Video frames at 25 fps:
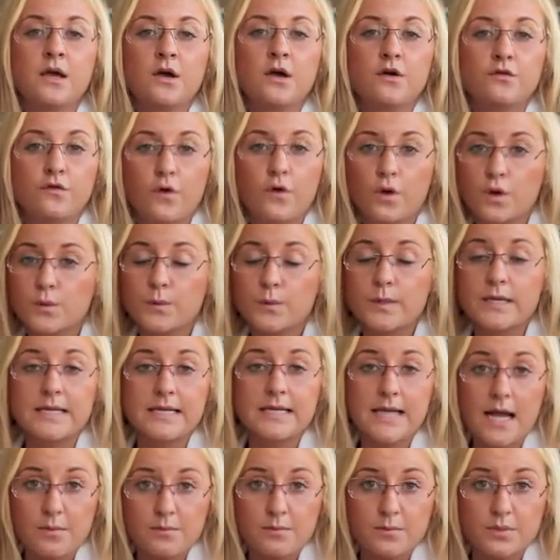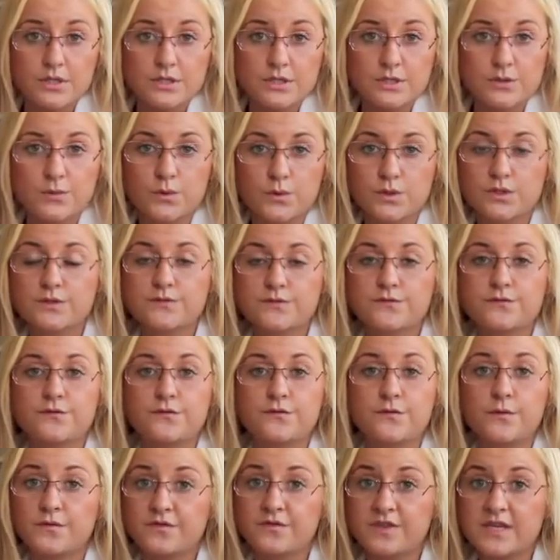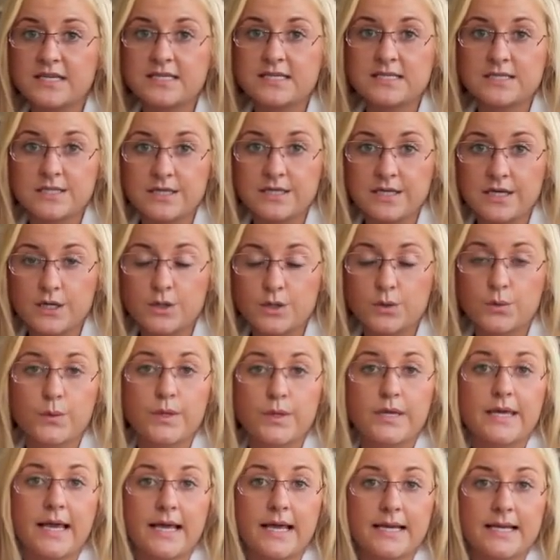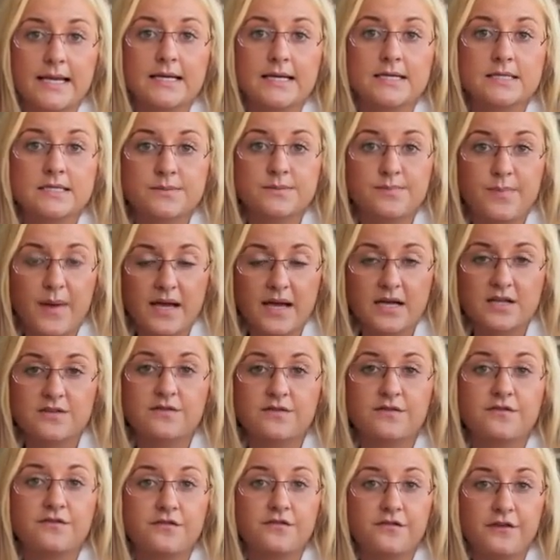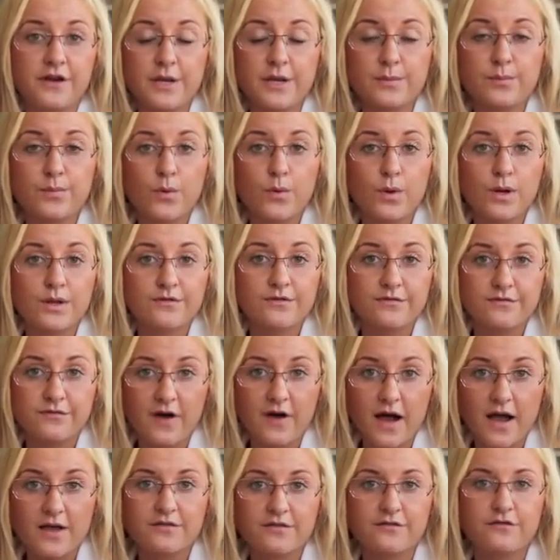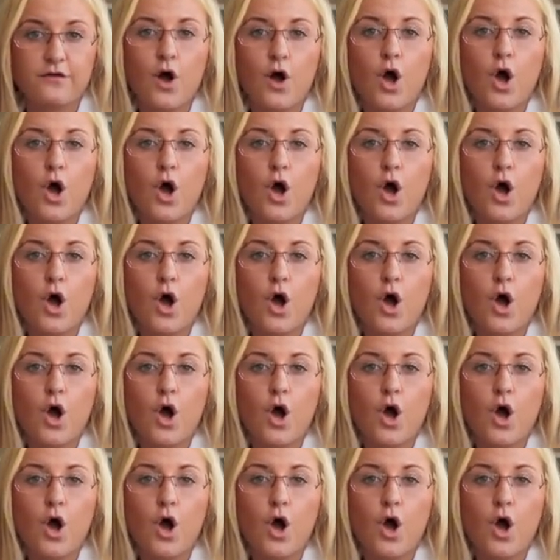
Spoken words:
following numbers, what this year we can expect the 3.5%